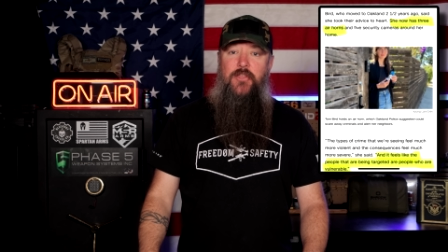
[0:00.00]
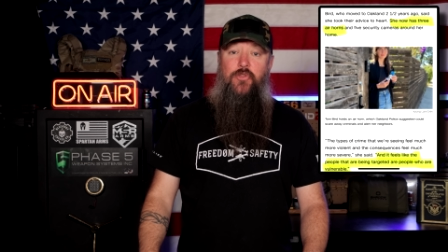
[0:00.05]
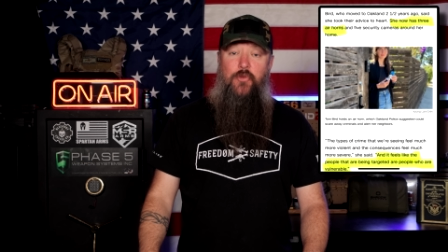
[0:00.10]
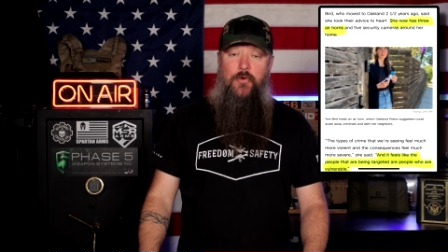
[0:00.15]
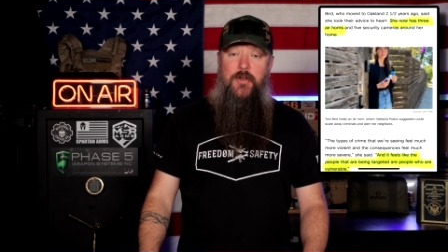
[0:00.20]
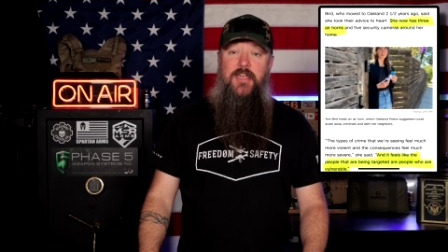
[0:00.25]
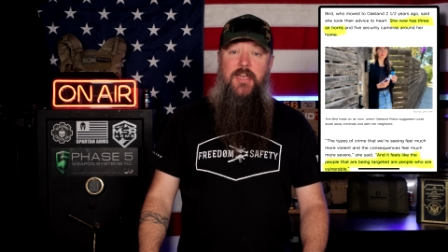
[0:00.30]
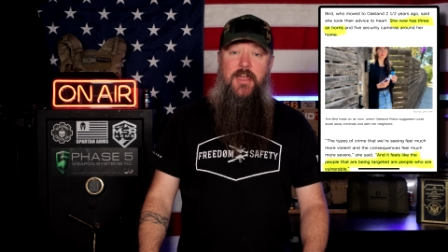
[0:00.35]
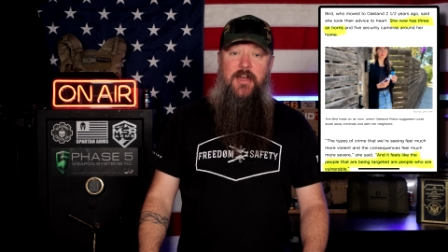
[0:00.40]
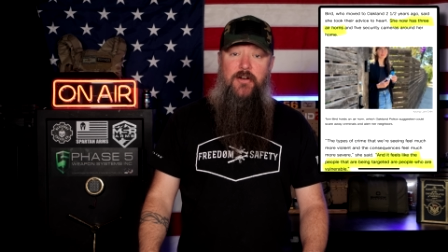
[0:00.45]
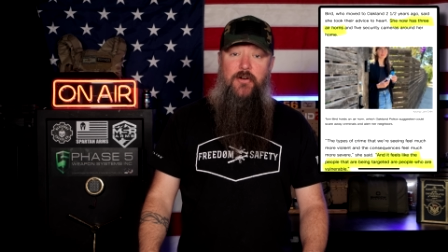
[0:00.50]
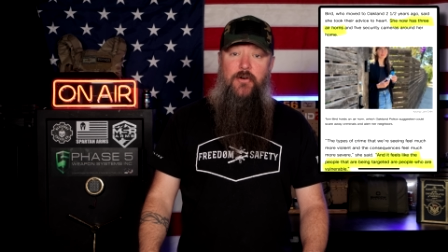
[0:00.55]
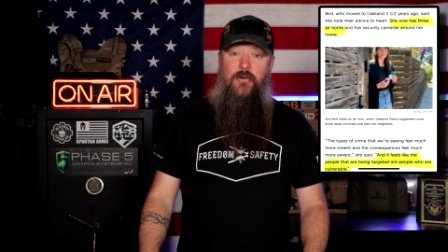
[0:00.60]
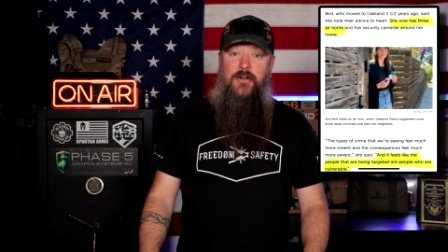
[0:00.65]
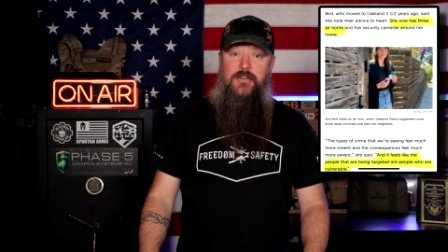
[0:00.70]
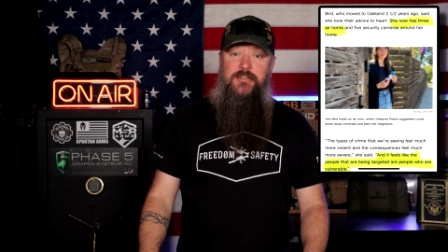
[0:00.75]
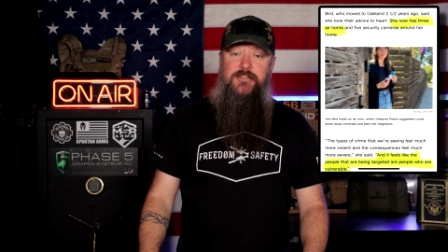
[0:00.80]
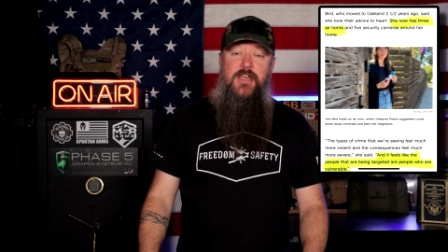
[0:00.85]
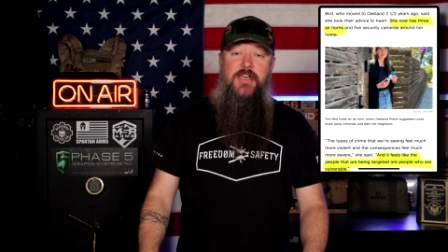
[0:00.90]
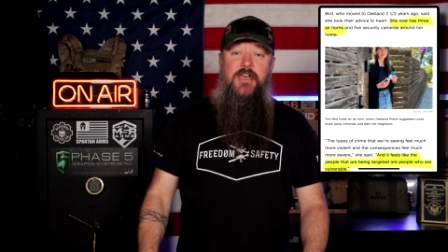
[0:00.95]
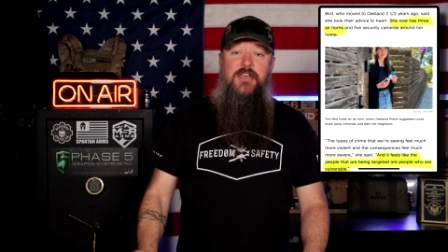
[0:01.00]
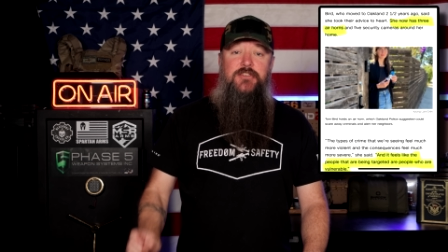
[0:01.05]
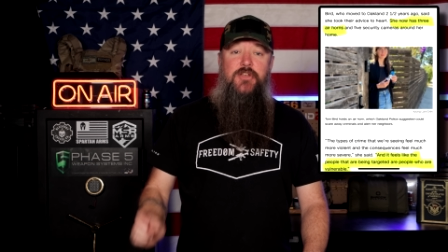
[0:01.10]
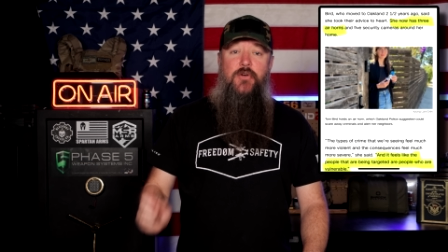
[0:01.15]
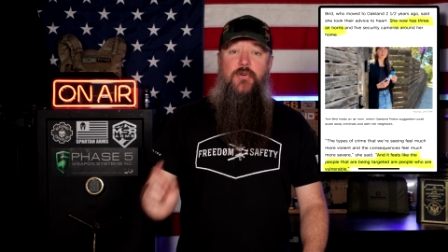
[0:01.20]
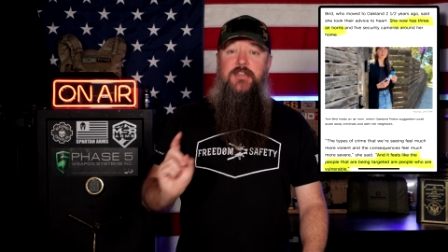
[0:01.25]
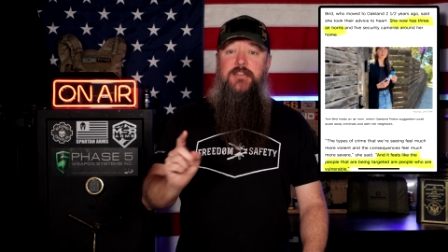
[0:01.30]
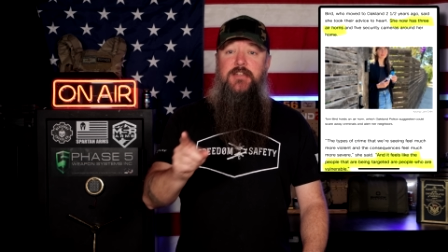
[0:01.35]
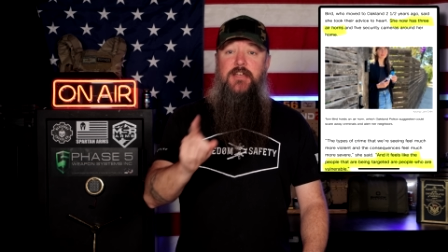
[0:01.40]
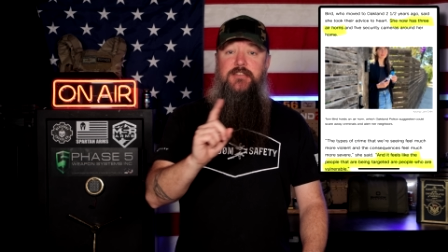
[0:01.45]
three air horns.
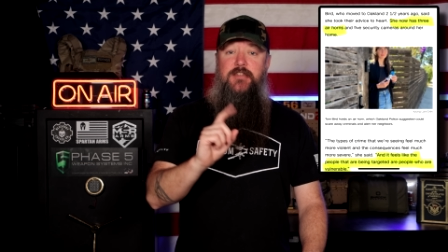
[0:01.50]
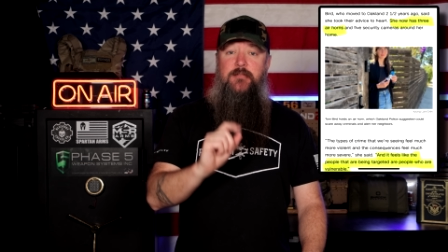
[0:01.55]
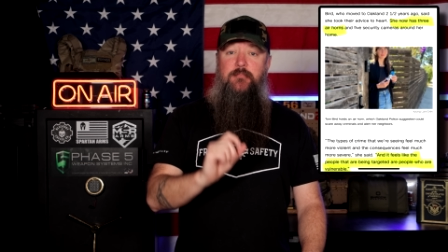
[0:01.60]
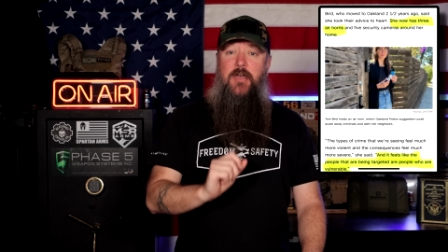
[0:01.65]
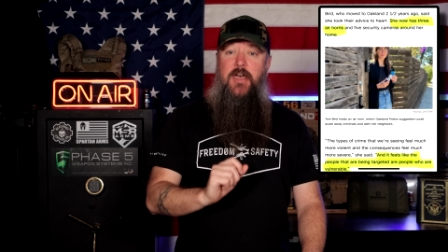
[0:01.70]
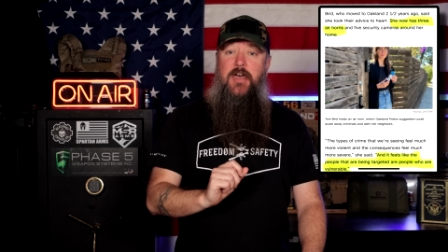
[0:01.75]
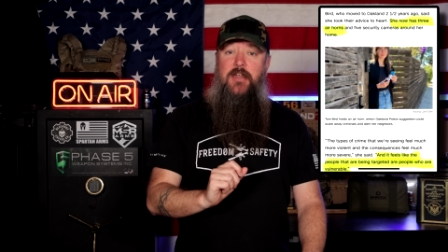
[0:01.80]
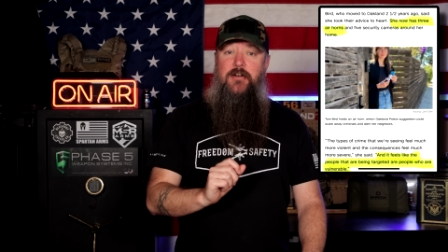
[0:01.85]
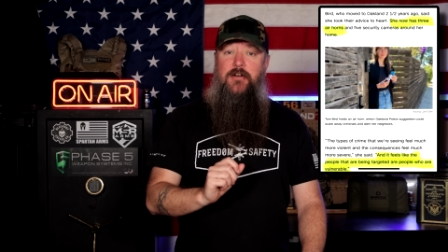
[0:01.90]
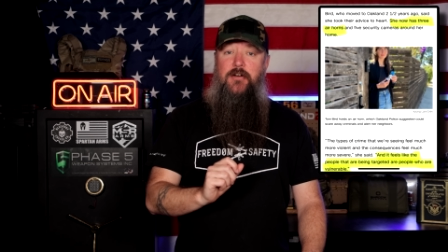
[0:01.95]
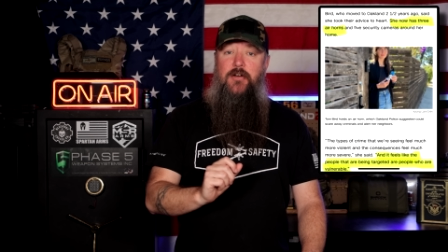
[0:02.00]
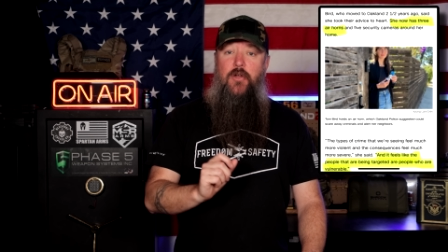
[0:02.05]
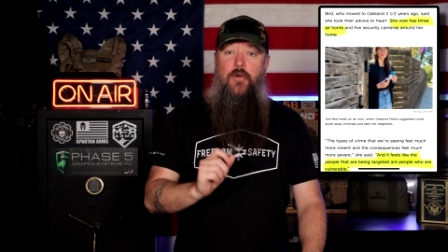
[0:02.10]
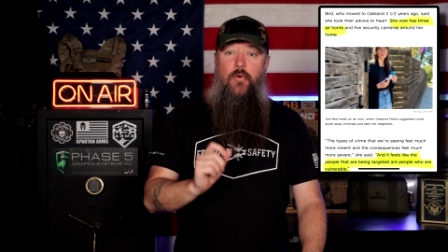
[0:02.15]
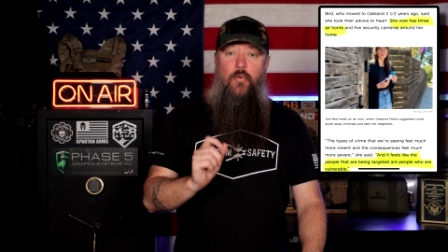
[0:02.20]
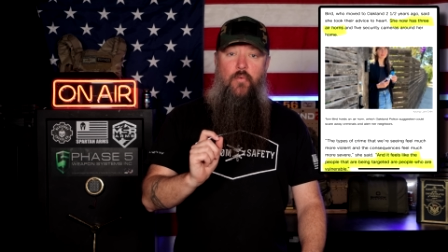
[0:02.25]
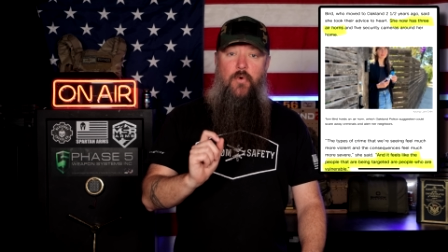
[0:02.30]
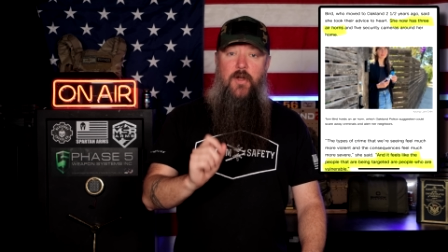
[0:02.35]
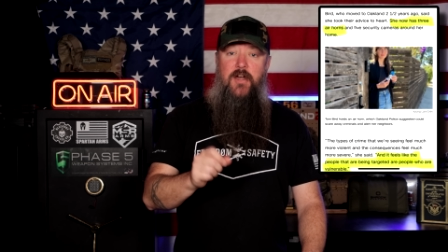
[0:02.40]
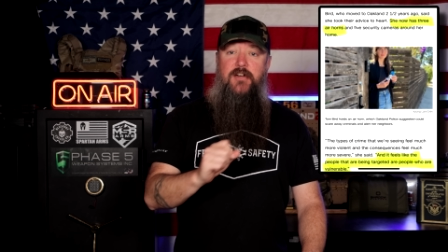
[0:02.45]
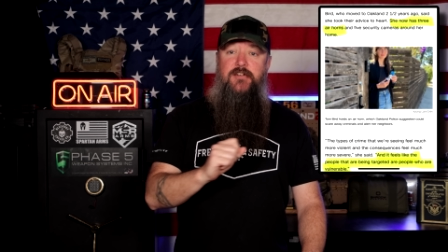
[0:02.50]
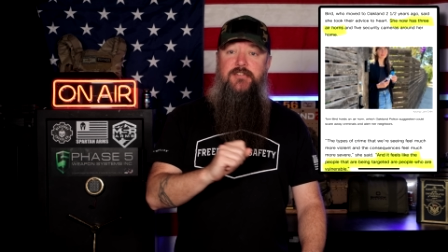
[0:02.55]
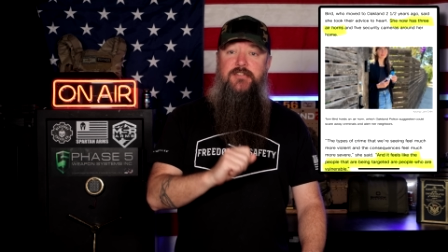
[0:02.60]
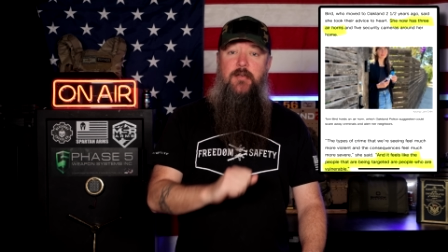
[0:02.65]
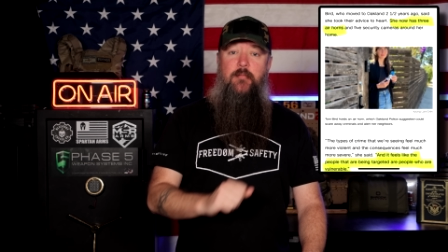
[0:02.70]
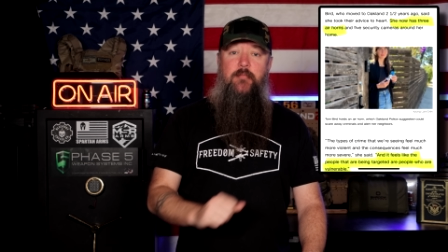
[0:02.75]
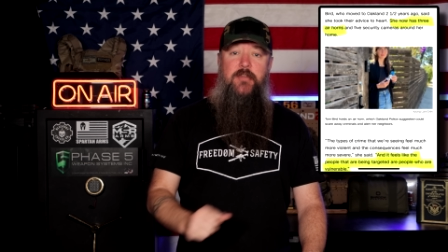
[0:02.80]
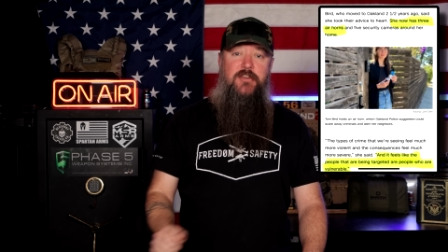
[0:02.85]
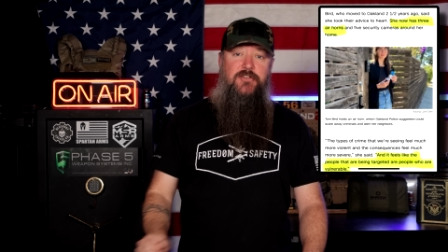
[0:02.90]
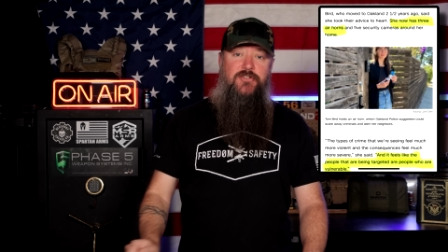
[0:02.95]
So it doesn't matter where
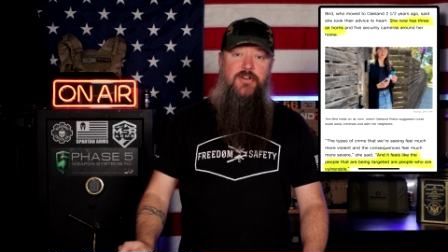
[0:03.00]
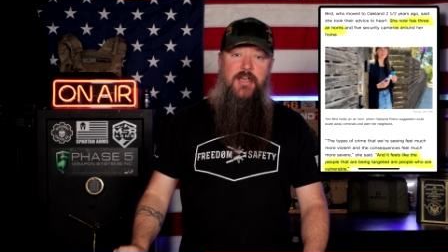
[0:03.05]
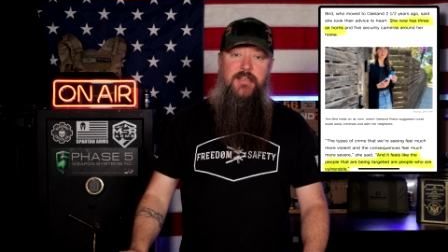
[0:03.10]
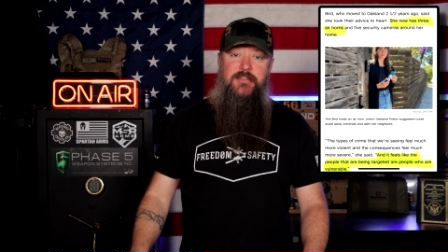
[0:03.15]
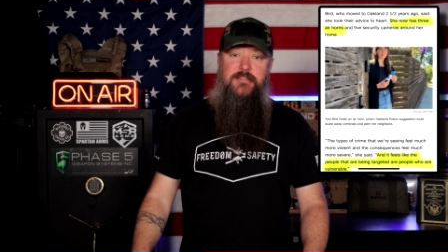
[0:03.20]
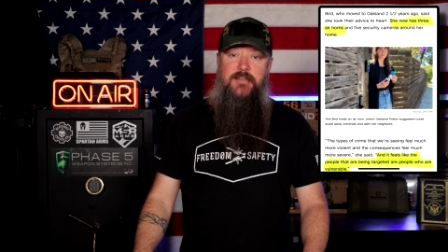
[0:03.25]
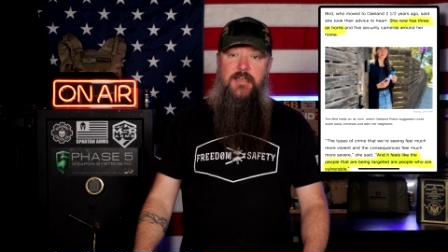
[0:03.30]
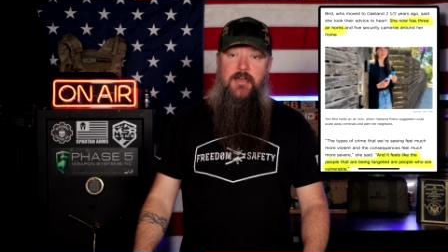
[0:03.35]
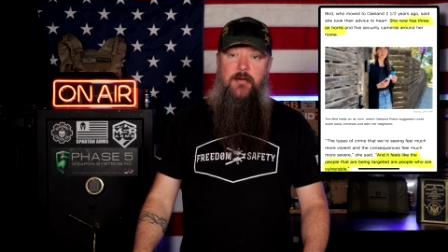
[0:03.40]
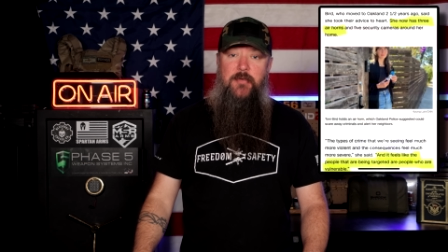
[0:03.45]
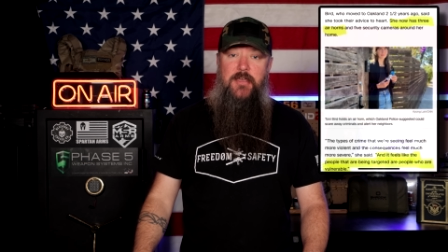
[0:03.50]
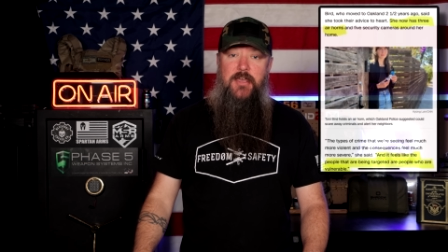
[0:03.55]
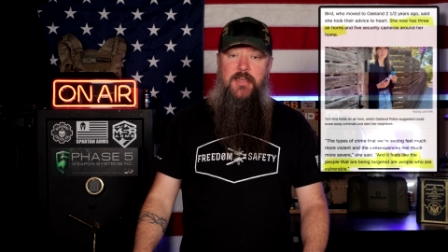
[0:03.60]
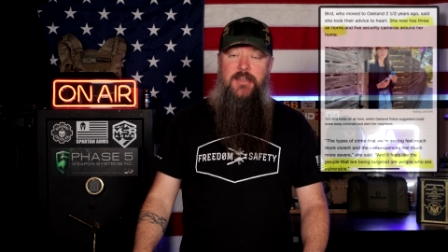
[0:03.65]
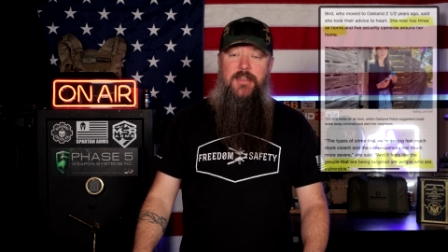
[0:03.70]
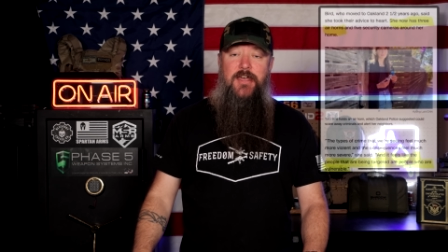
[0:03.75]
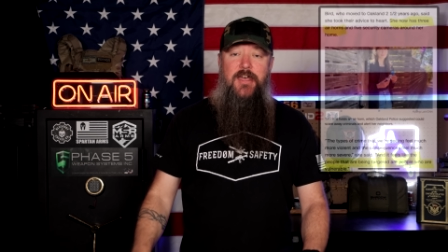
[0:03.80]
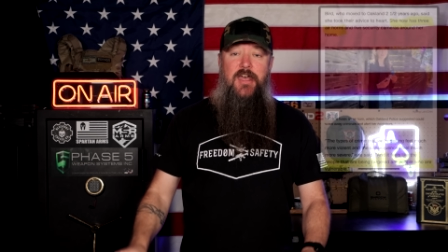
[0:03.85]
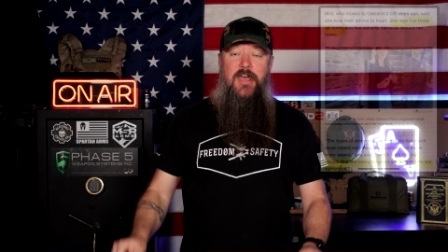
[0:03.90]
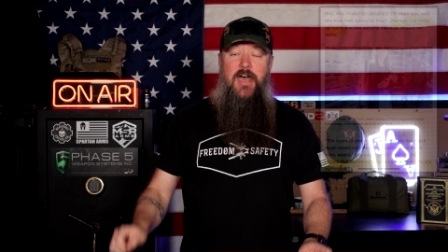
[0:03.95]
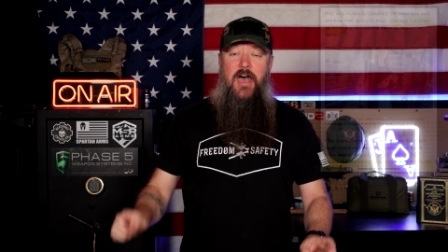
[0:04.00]
somebody tries to come in.